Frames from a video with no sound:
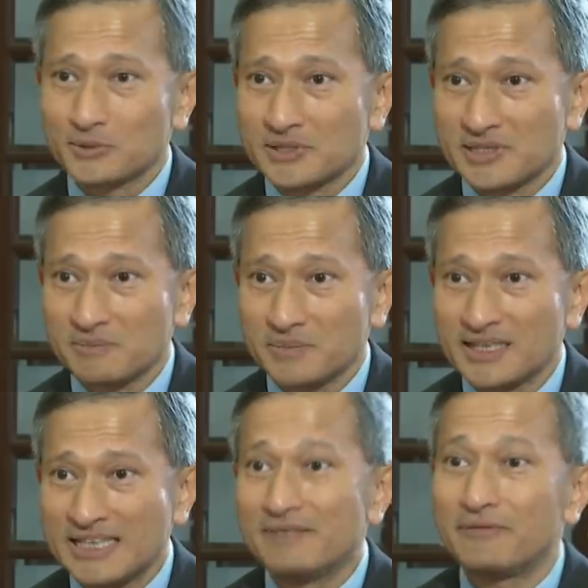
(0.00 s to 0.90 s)
so
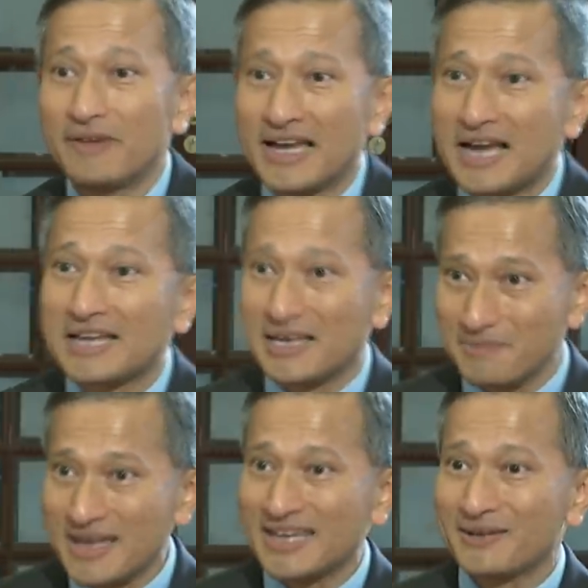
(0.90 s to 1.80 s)
simple. In fact, I
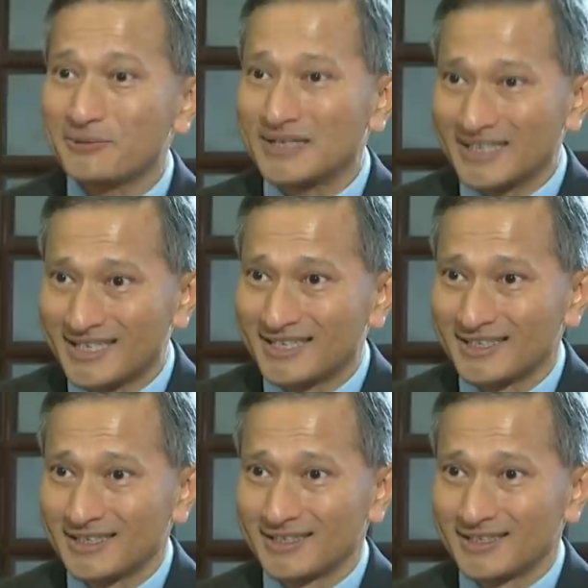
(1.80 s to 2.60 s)
can make it work